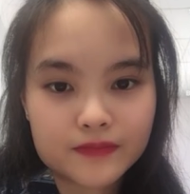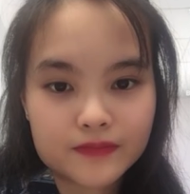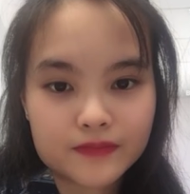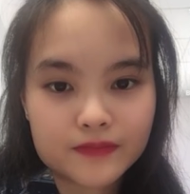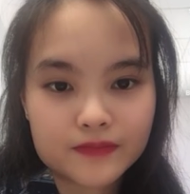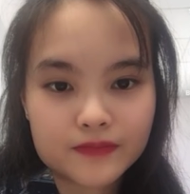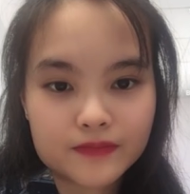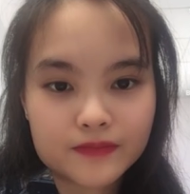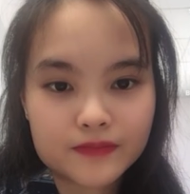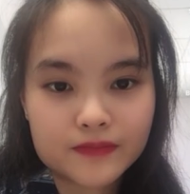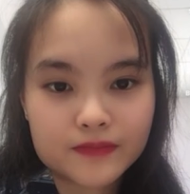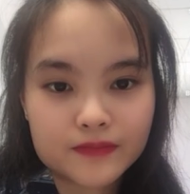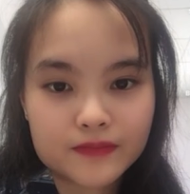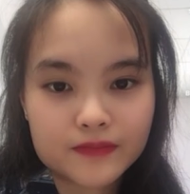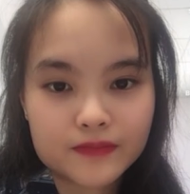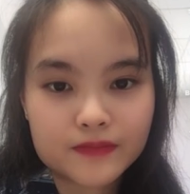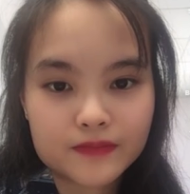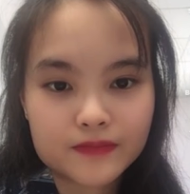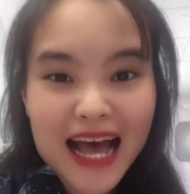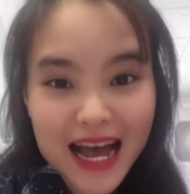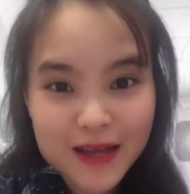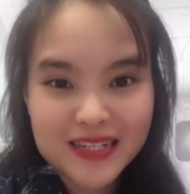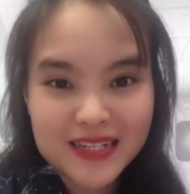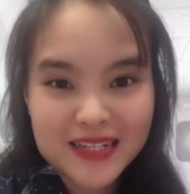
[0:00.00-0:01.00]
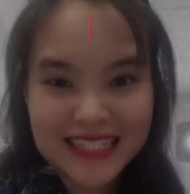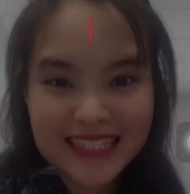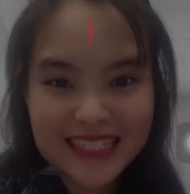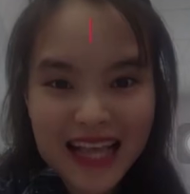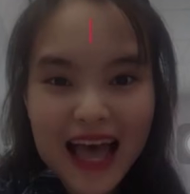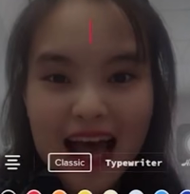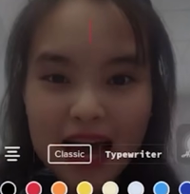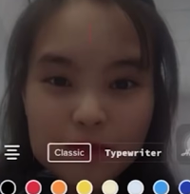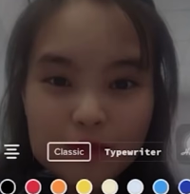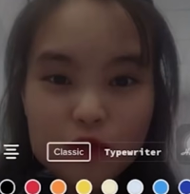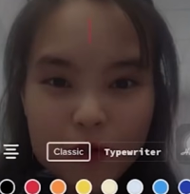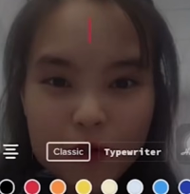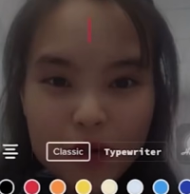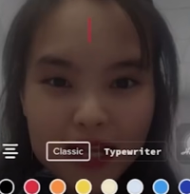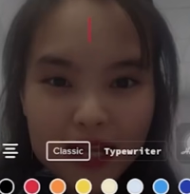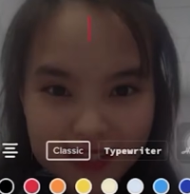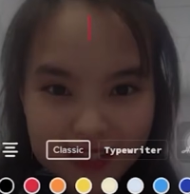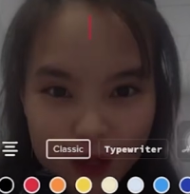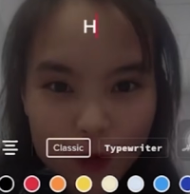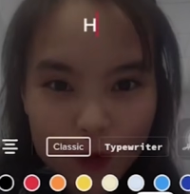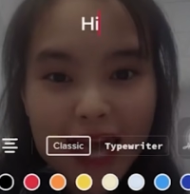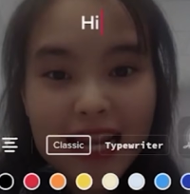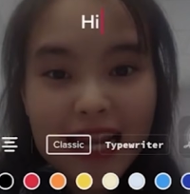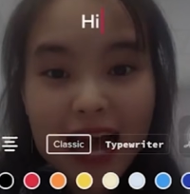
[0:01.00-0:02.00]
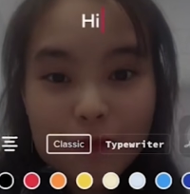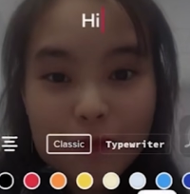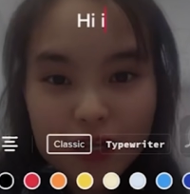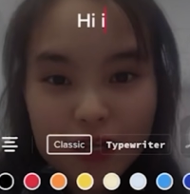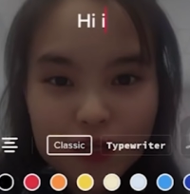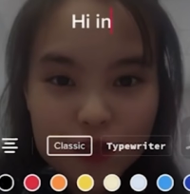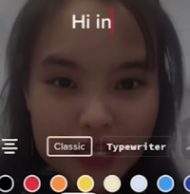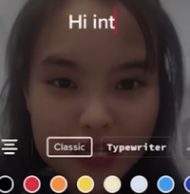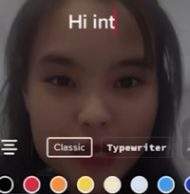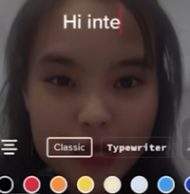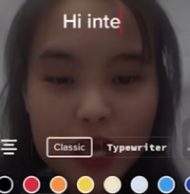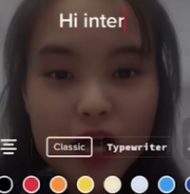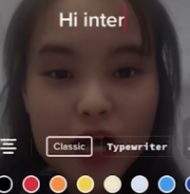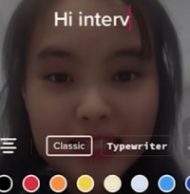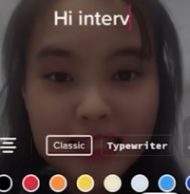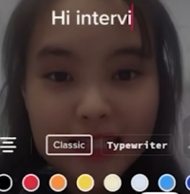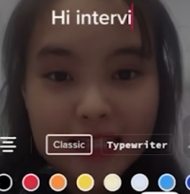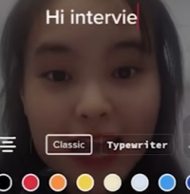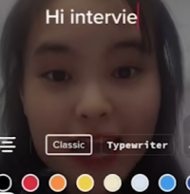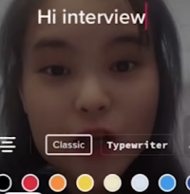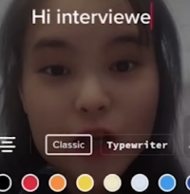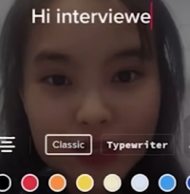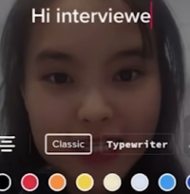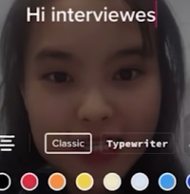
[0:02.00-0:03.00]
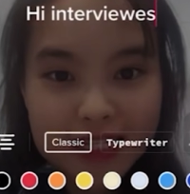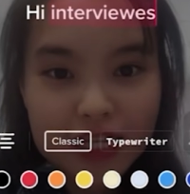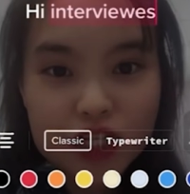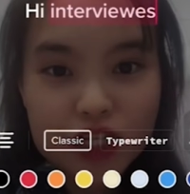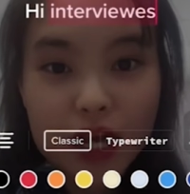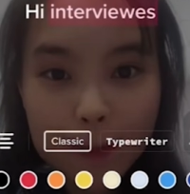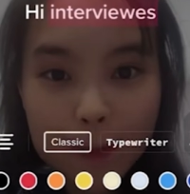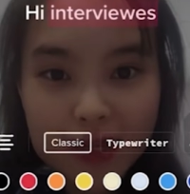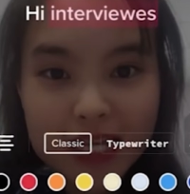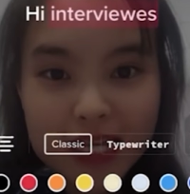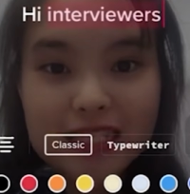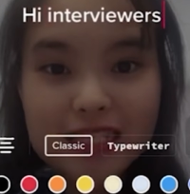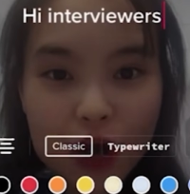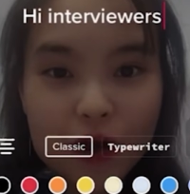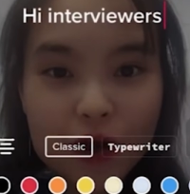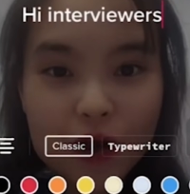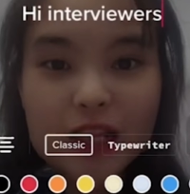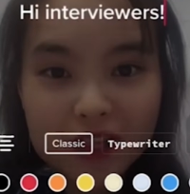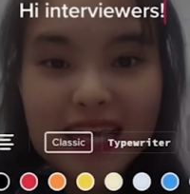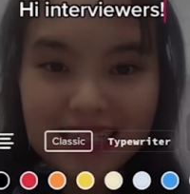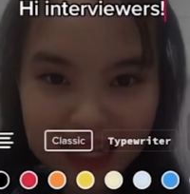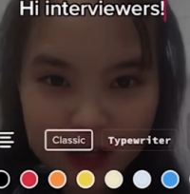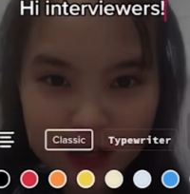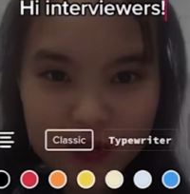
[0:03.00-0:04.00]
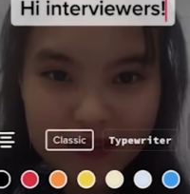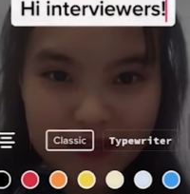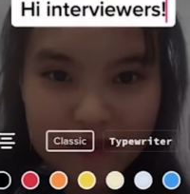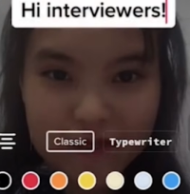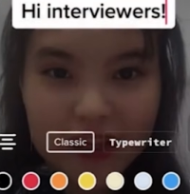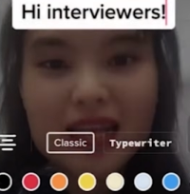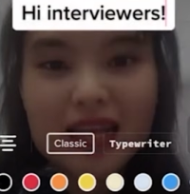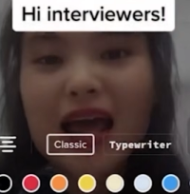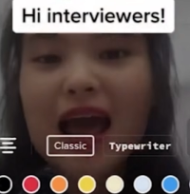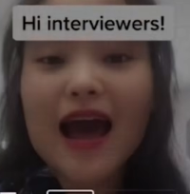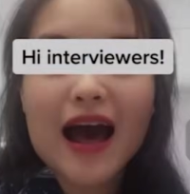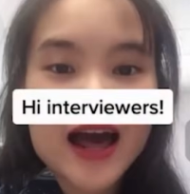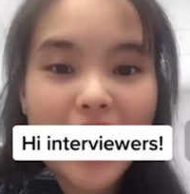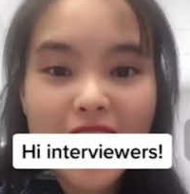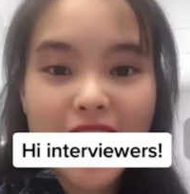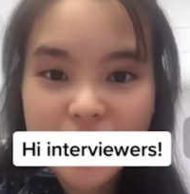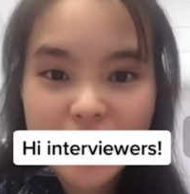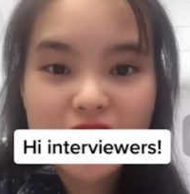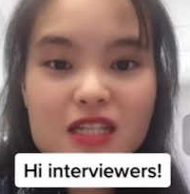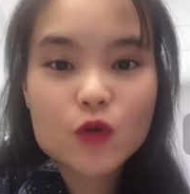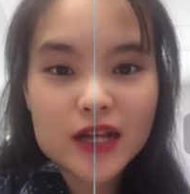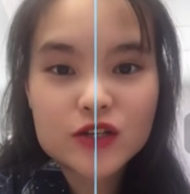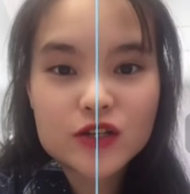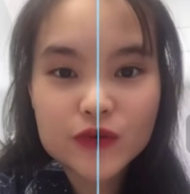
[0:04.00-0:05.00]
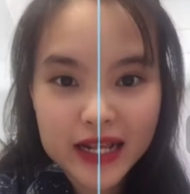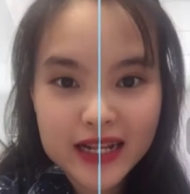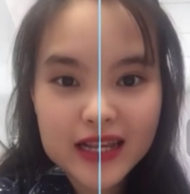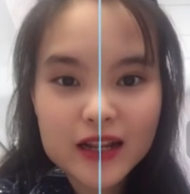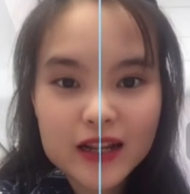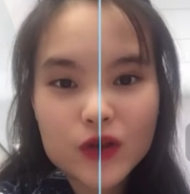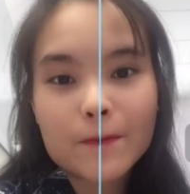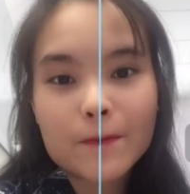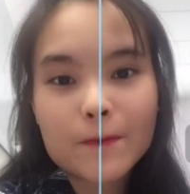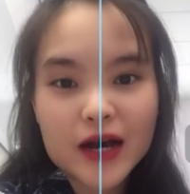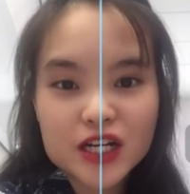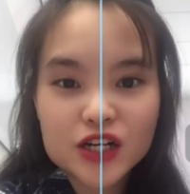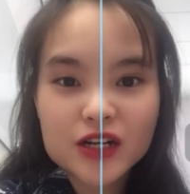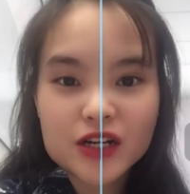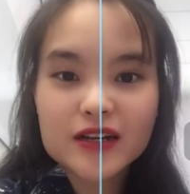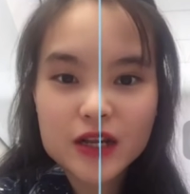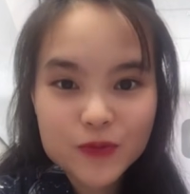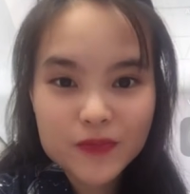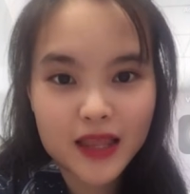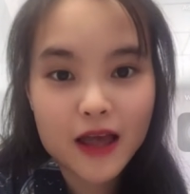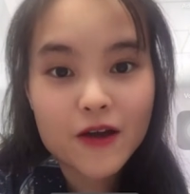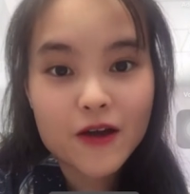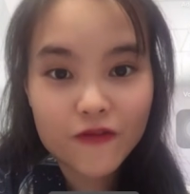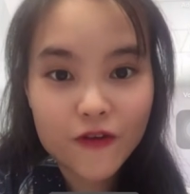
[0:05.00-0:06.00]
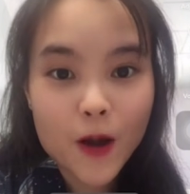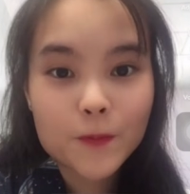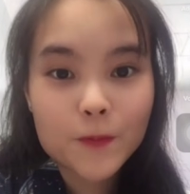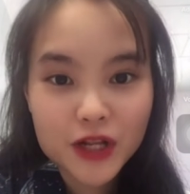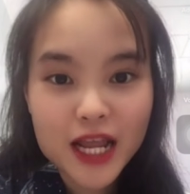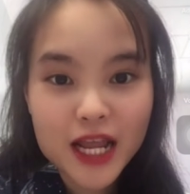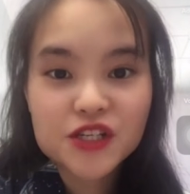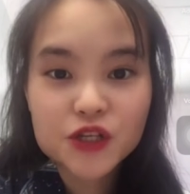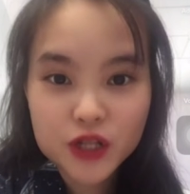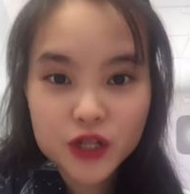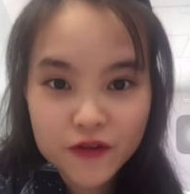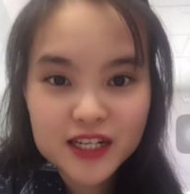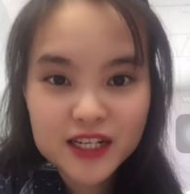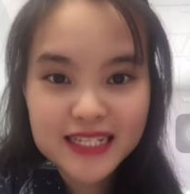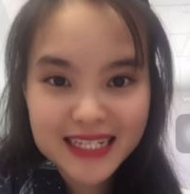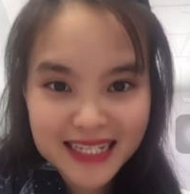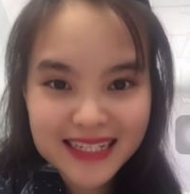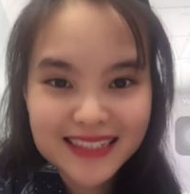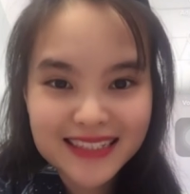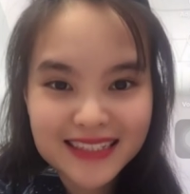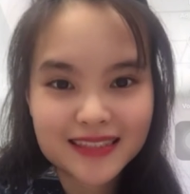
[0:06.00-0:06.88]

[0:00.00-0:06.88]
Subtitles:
I also recommend including closed captions for accessibility because sometimes it can be hard to hear what exactly you are